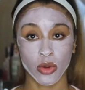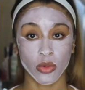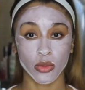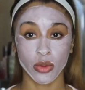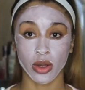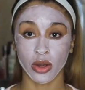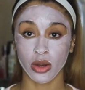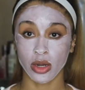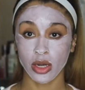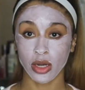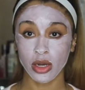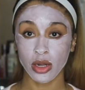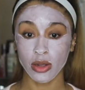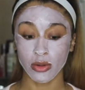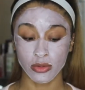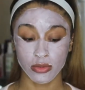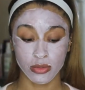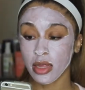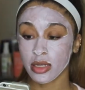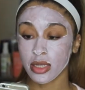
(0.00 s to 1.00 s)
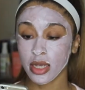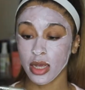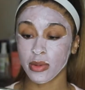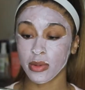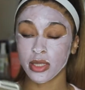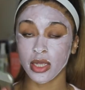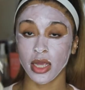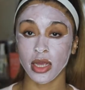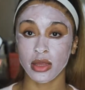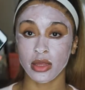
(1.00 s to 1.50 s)
we're gonna do. The time
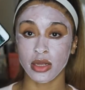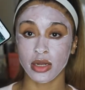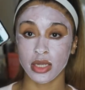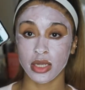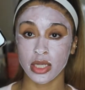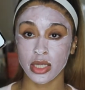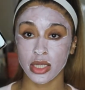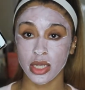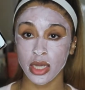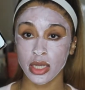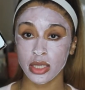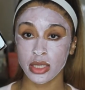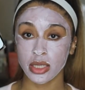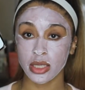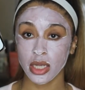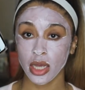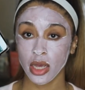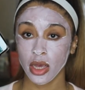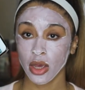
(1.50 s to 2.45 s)
is 8:36.